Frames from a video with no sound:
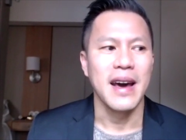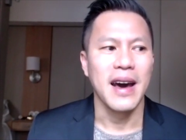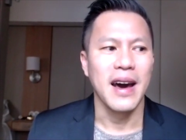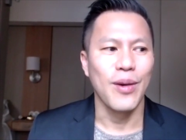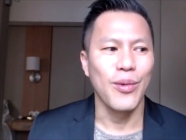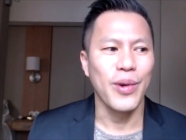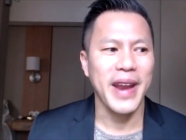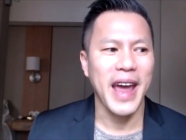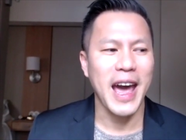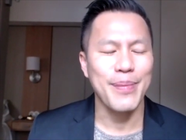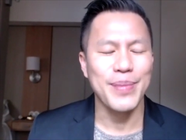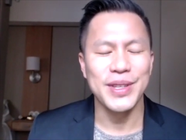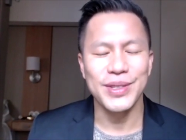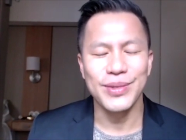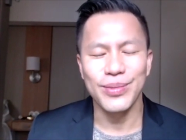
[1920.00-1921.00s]
what
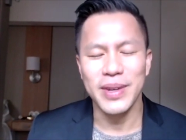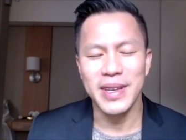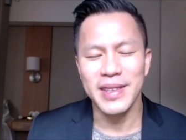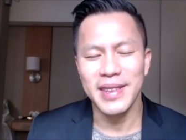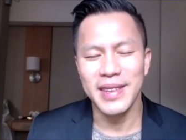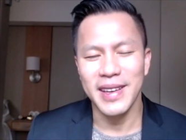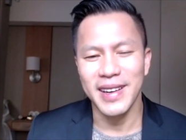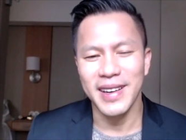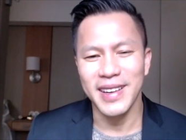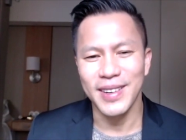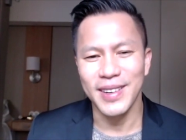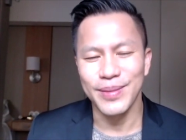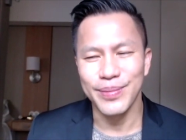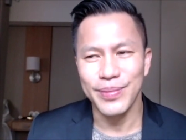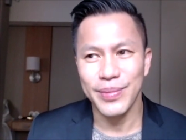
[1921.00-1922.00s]
happens with
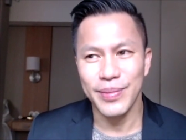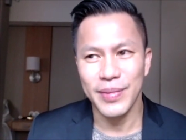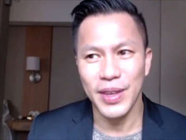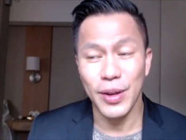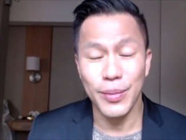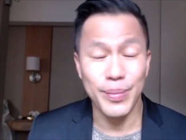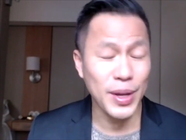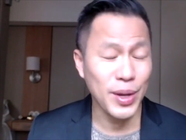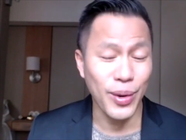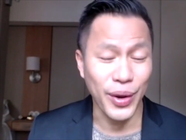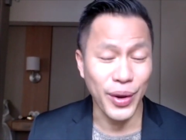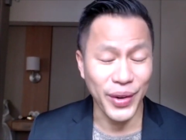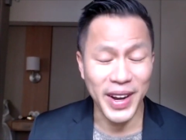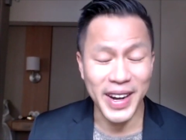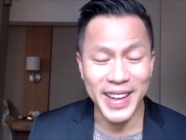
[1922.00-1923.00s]
Bitcoin
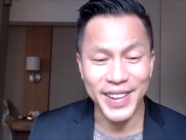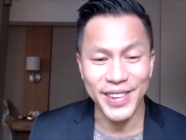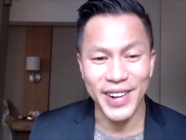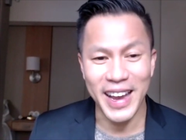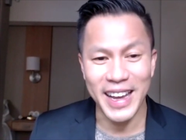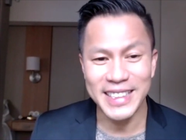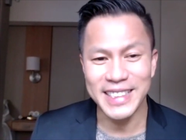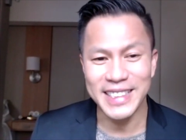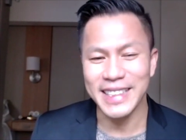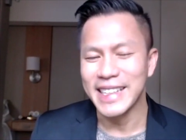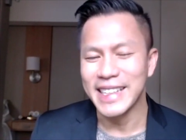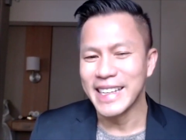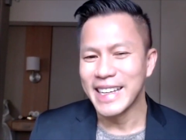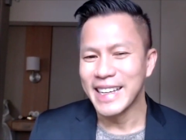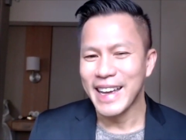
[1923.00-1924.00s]
or any other asset.
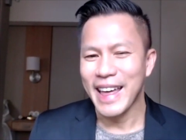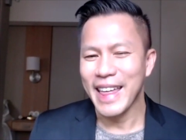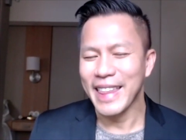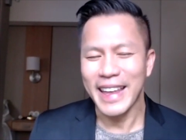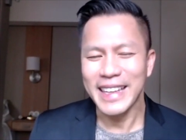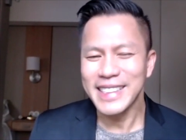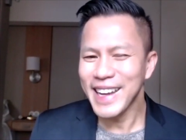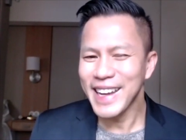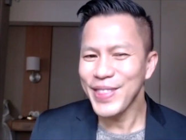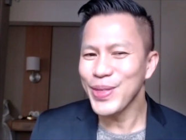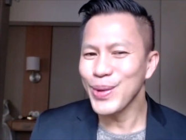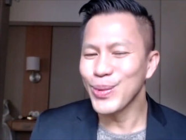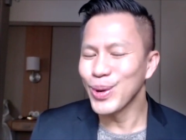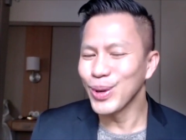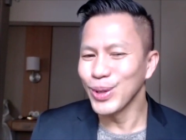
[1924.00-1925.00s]
That's not the
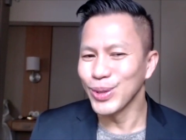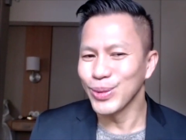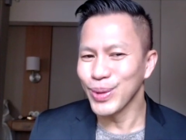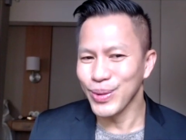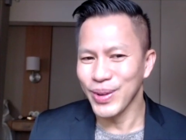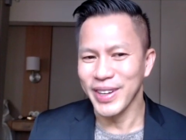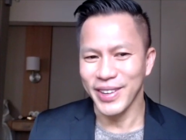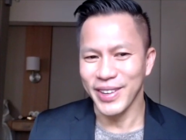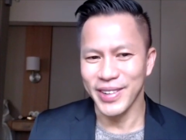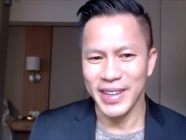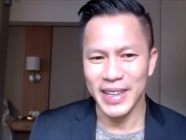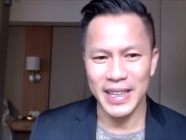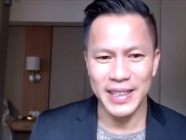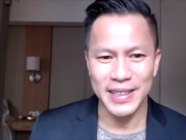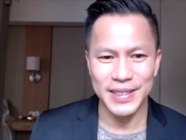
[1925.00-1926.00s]
world we want to create.